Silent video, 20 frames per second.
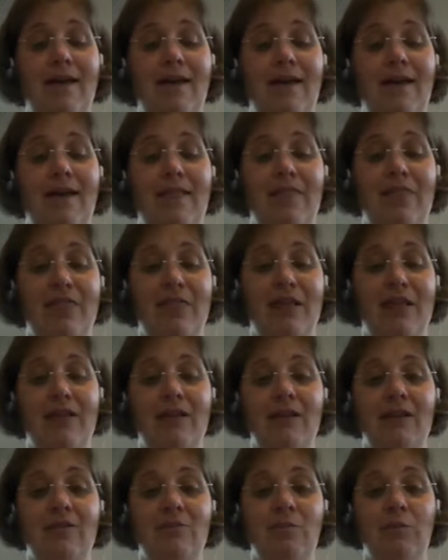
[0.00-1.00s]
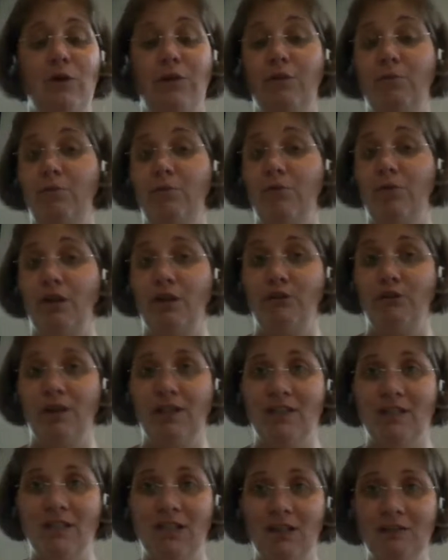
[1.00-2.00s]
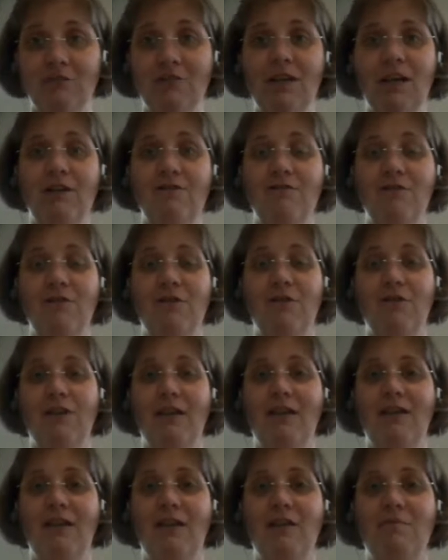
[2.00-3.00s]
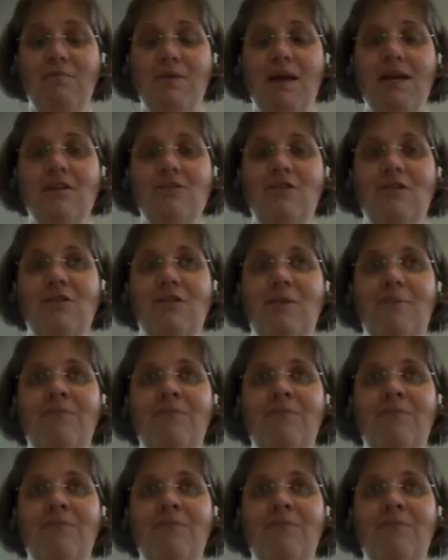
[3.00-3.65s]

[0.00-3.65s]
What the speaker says: and then what were the criteria for earning that badge,